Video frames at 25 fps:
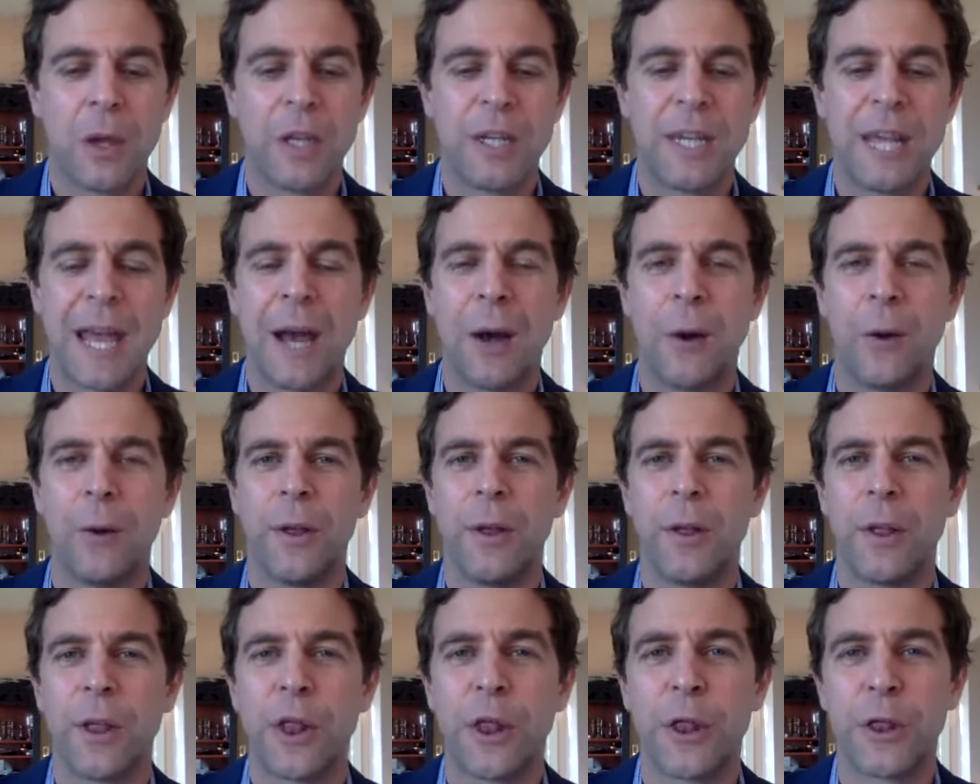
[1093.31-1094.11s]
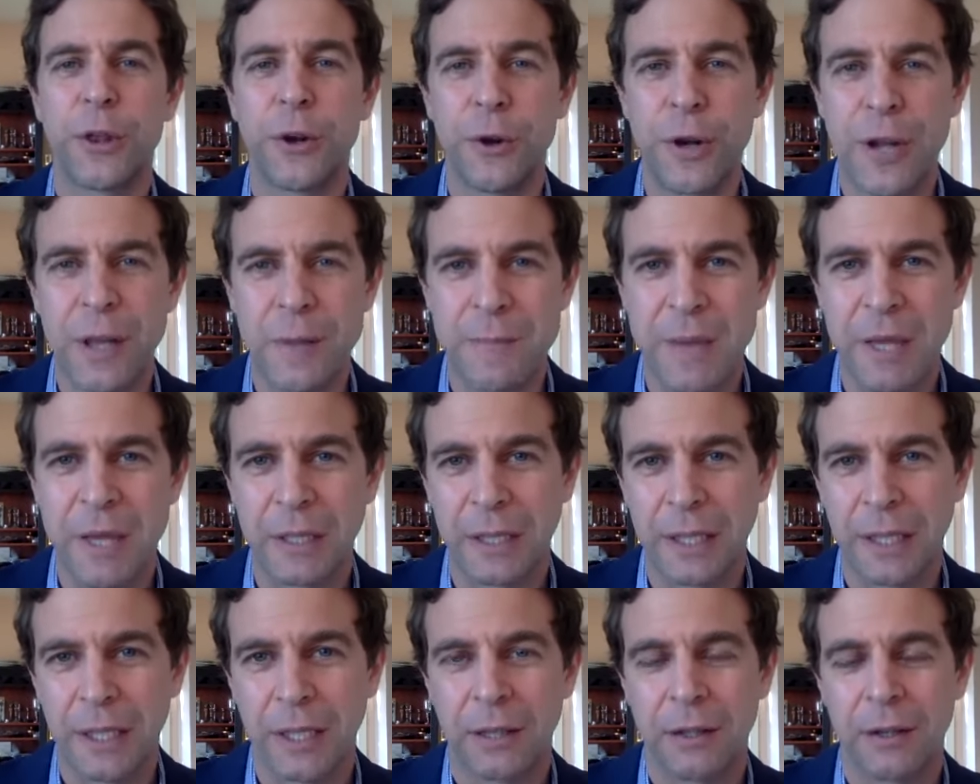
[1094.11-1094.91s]
down 30
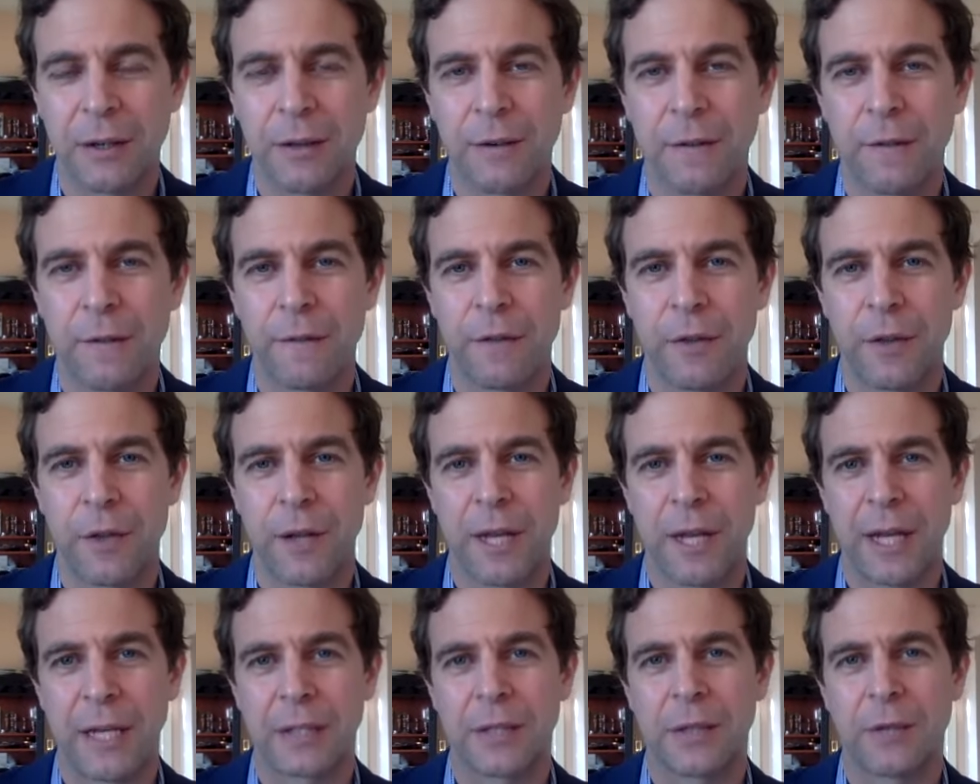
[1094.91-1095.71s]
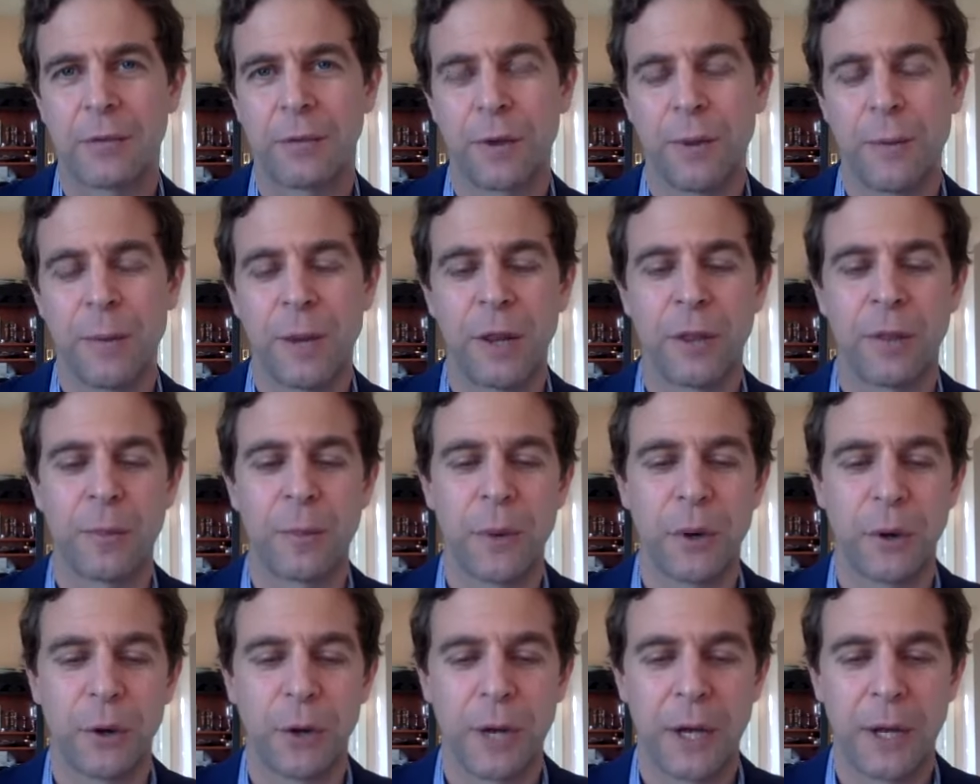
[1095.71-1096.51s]
million for the next three-month
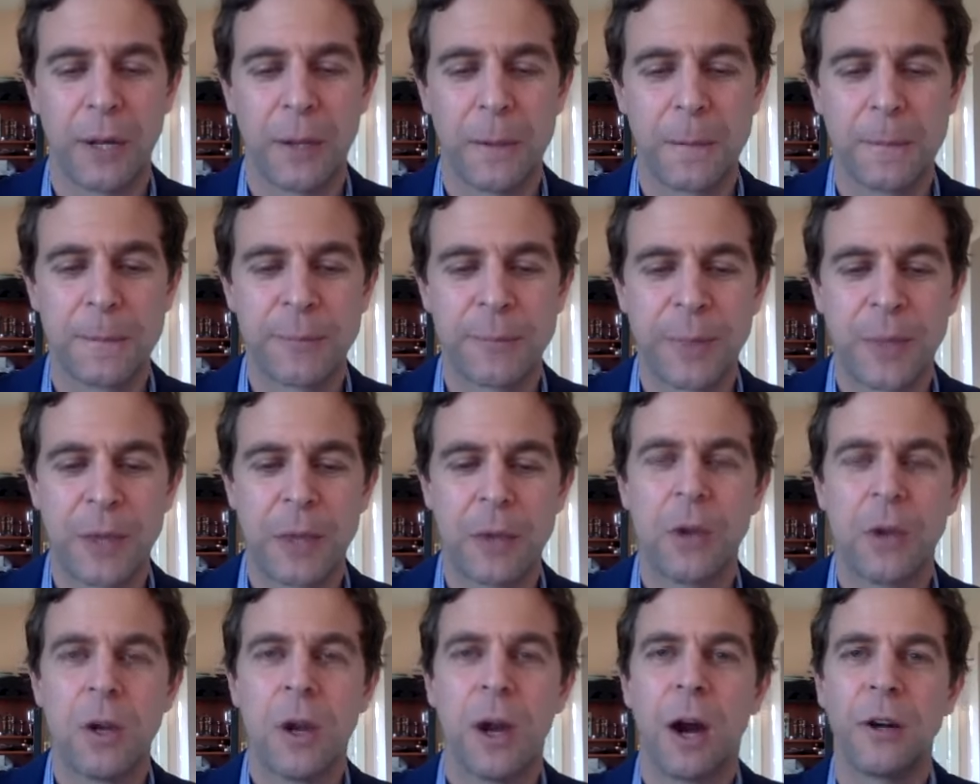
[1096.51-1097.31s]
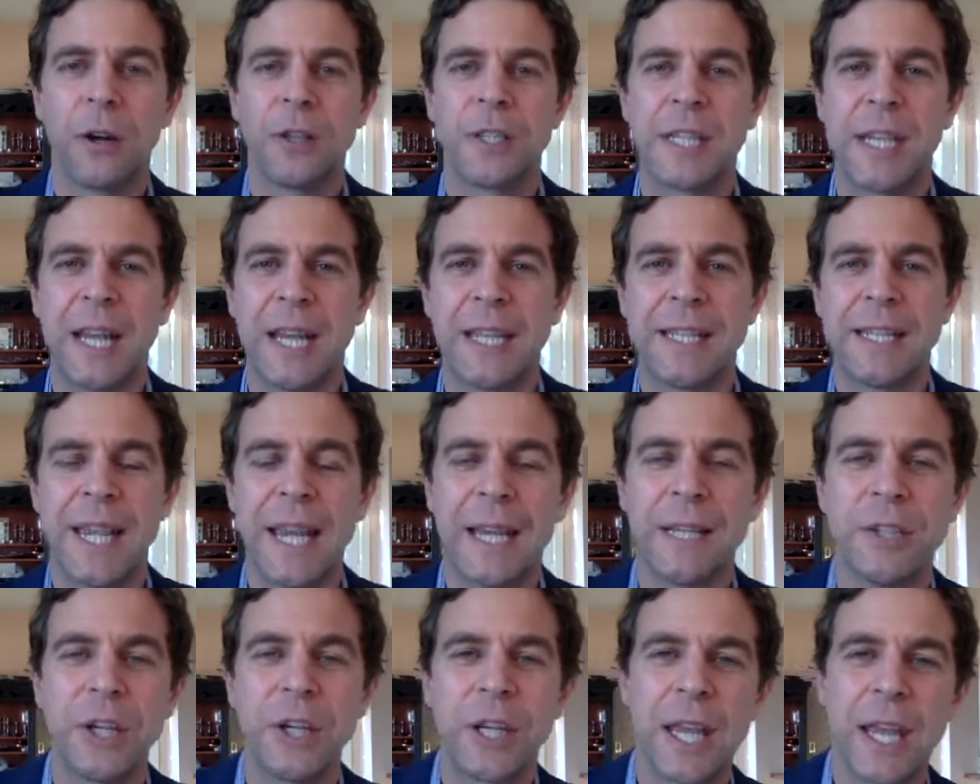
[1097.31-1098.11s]
period. Our state's
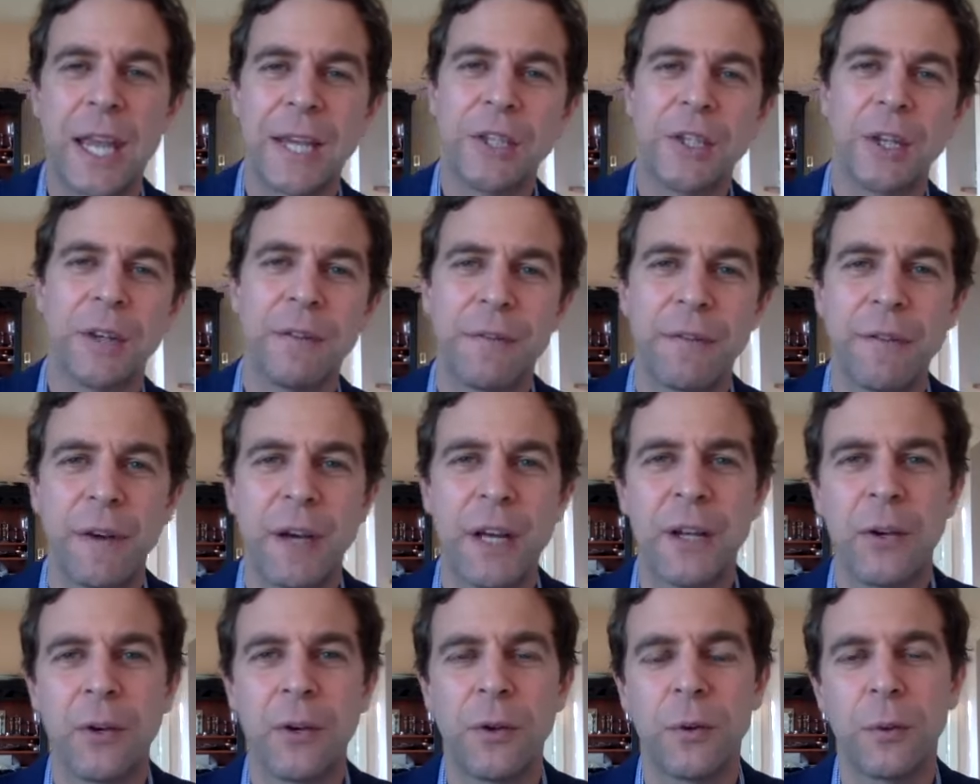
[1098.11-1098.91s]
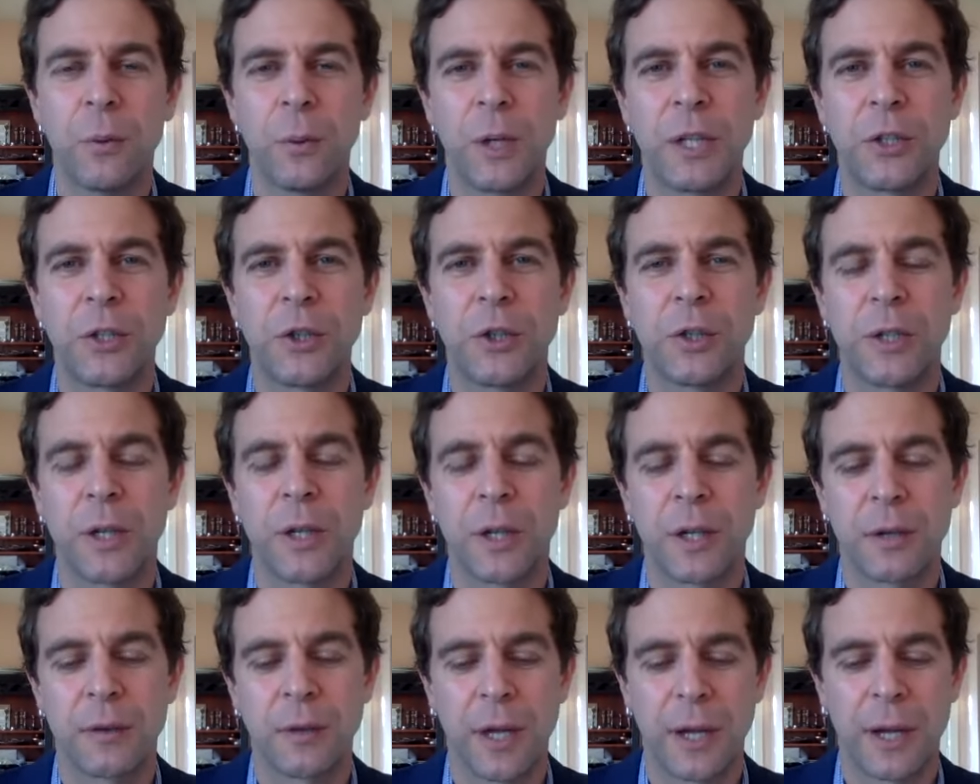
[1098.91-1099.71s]
education fund, which
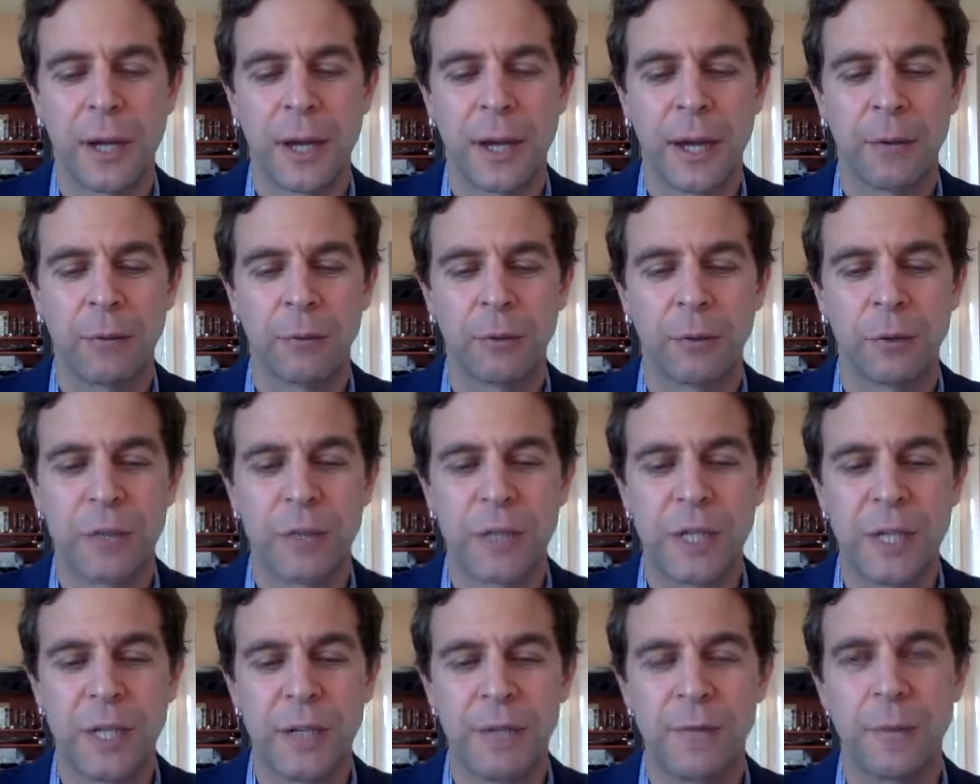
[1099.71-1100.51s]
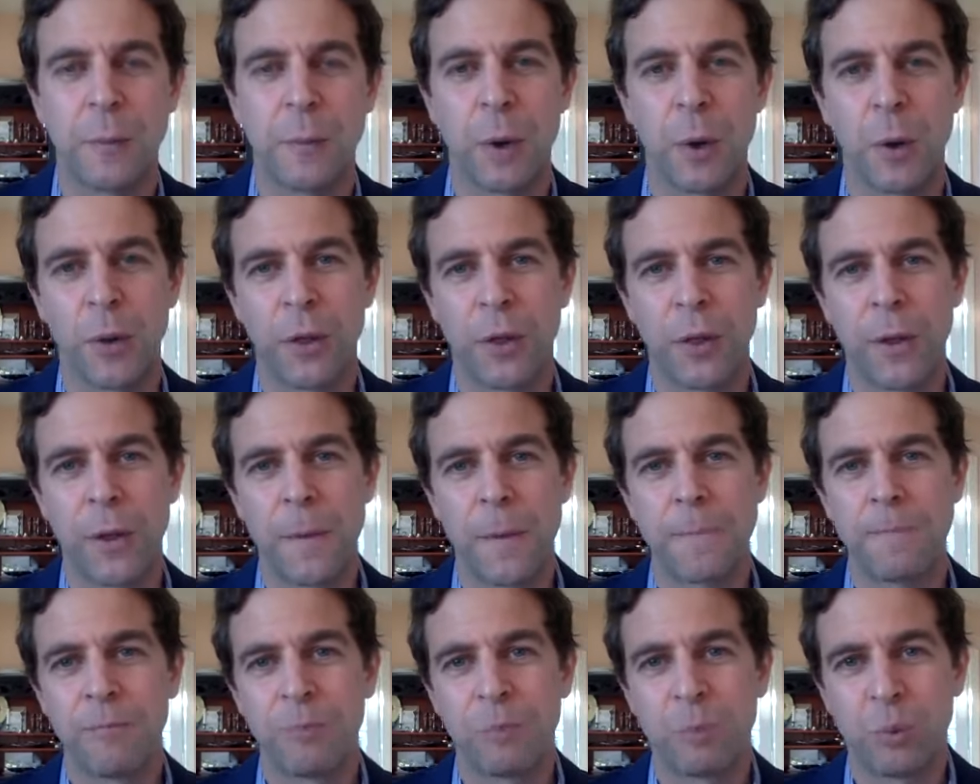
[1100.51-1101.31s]
uh, receives both
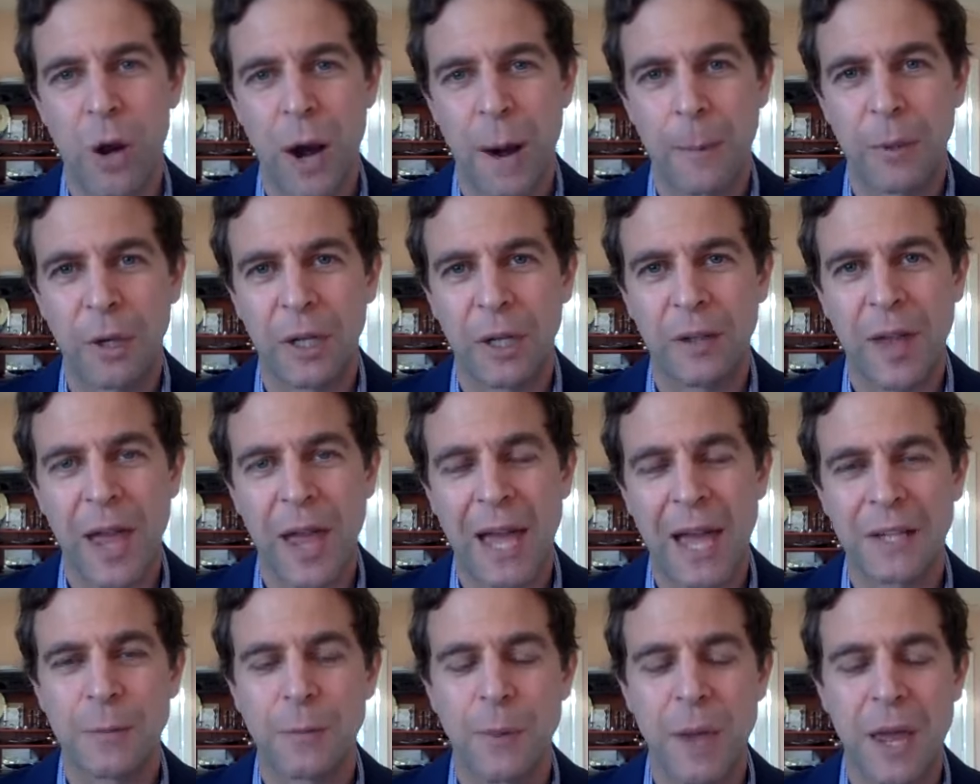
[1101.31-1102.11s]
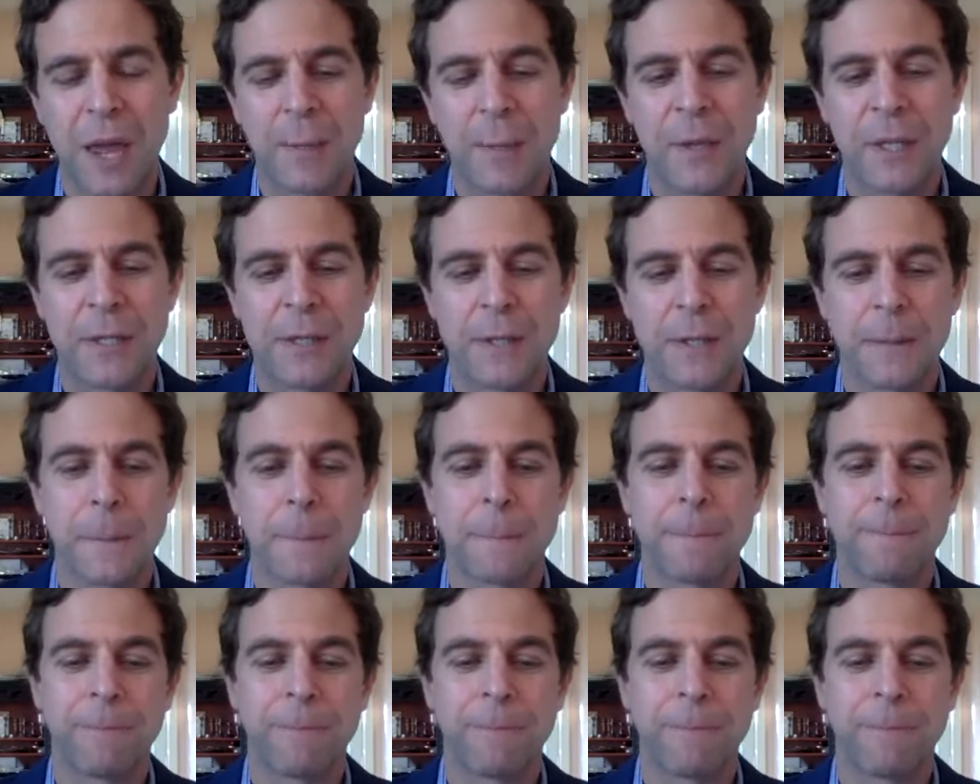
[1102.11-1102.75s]
property tax payments